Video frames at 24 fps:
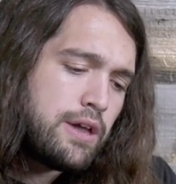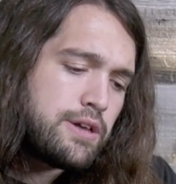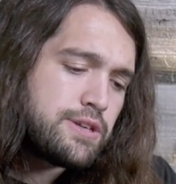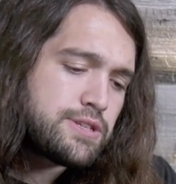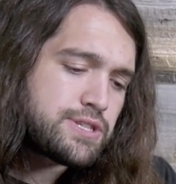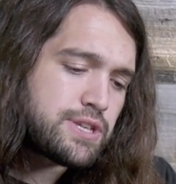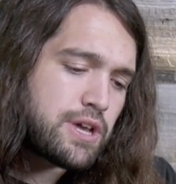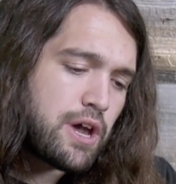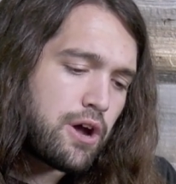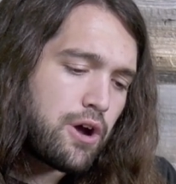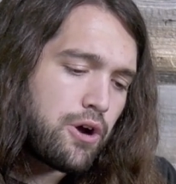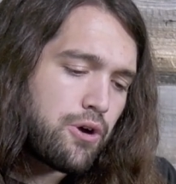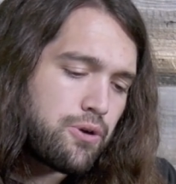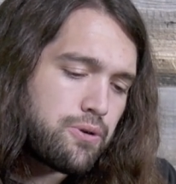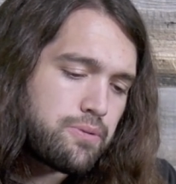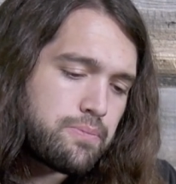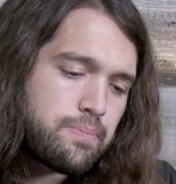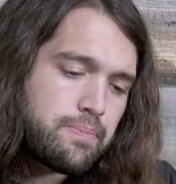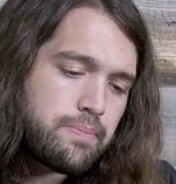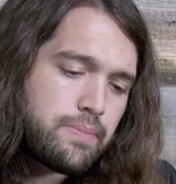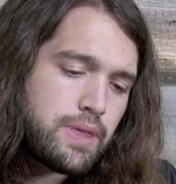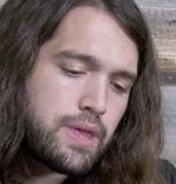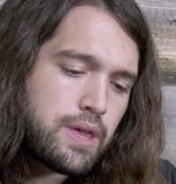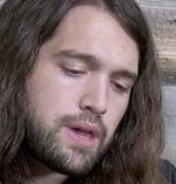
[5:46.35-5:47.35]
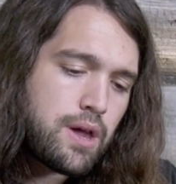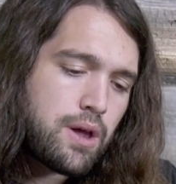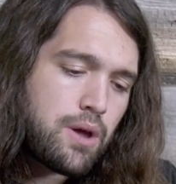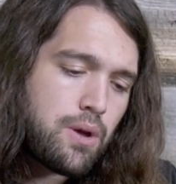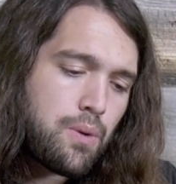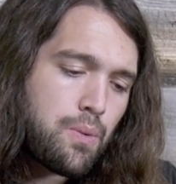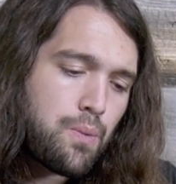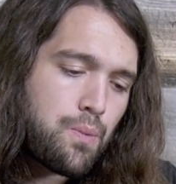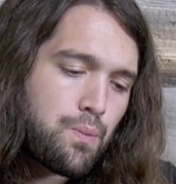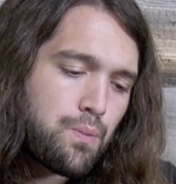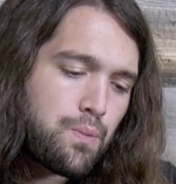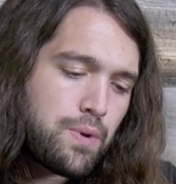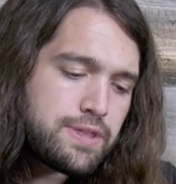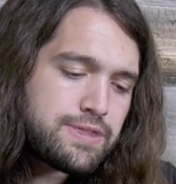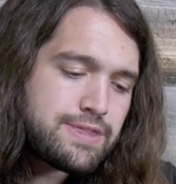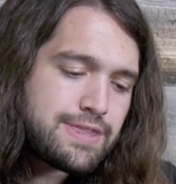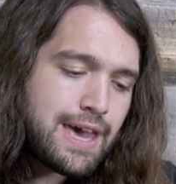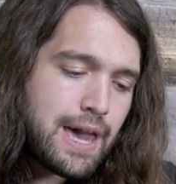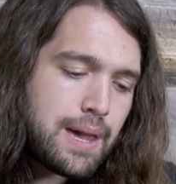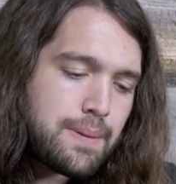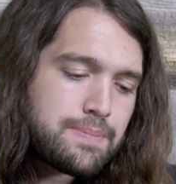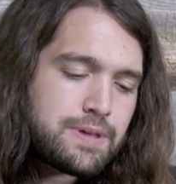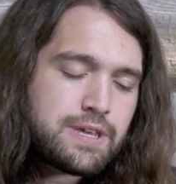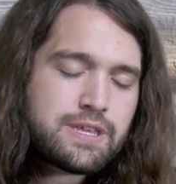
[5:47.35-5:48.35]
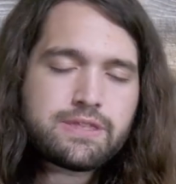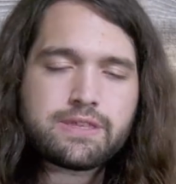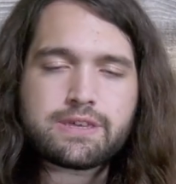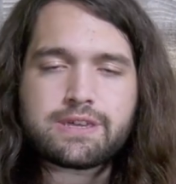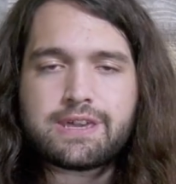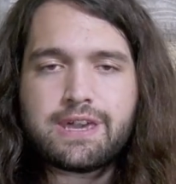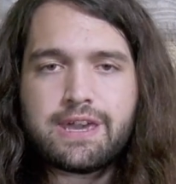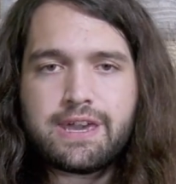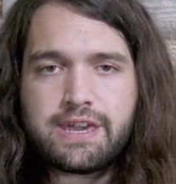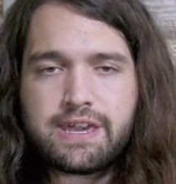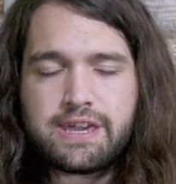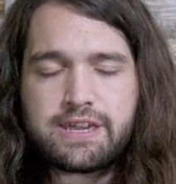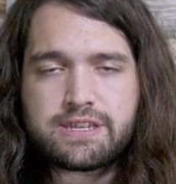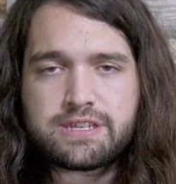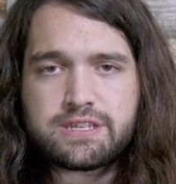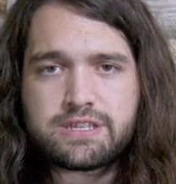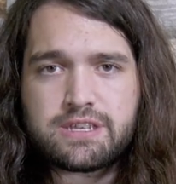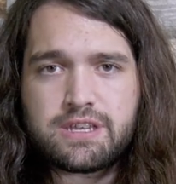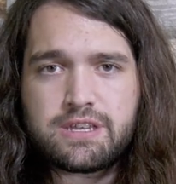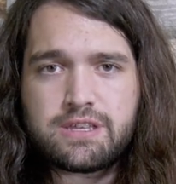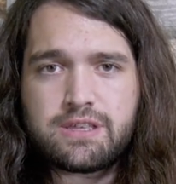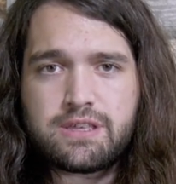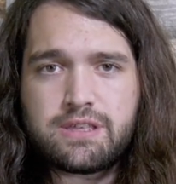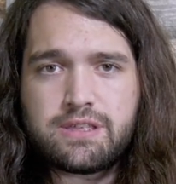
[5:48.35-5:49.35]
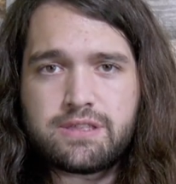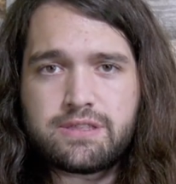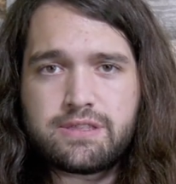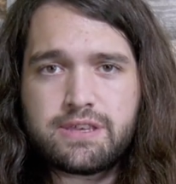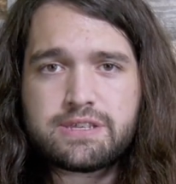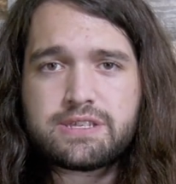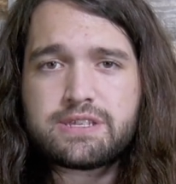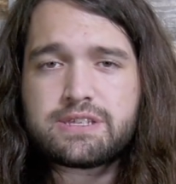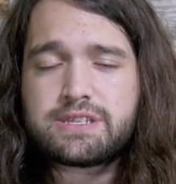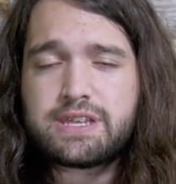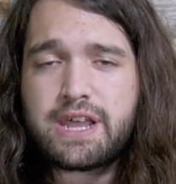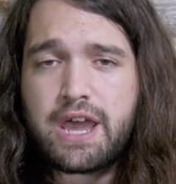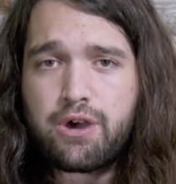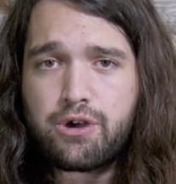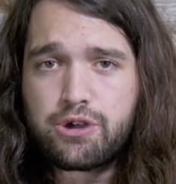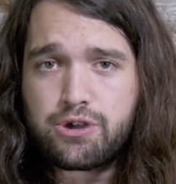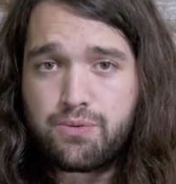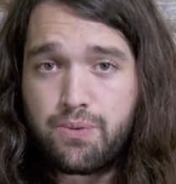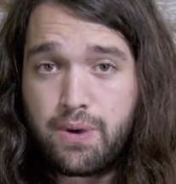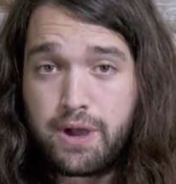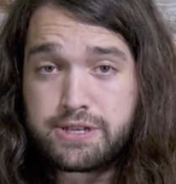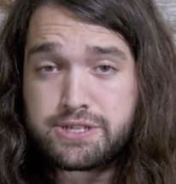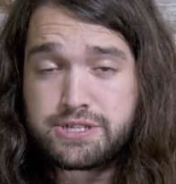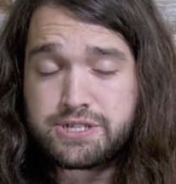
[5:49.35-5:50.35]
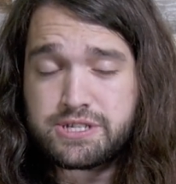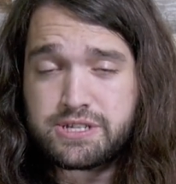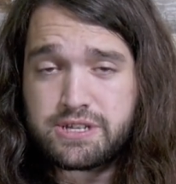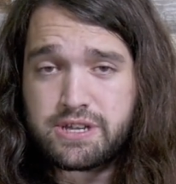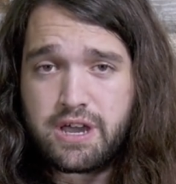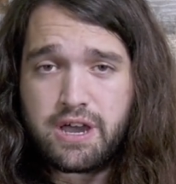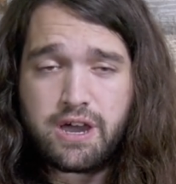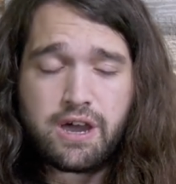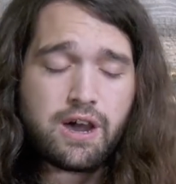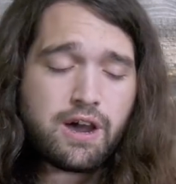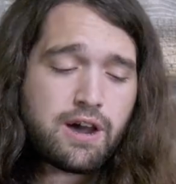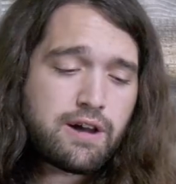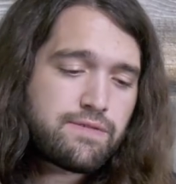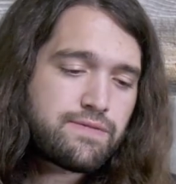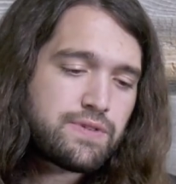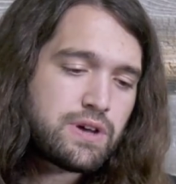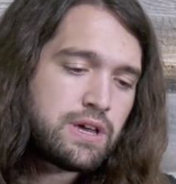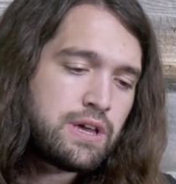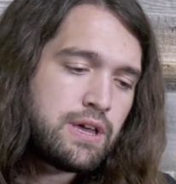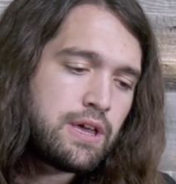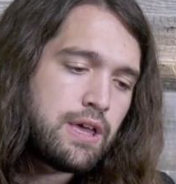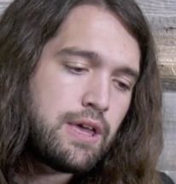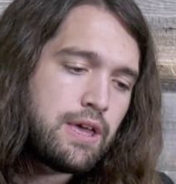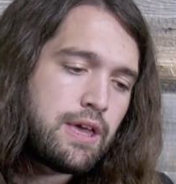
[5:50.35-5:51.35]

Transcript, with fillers: So, with that being the case, this is now a question of,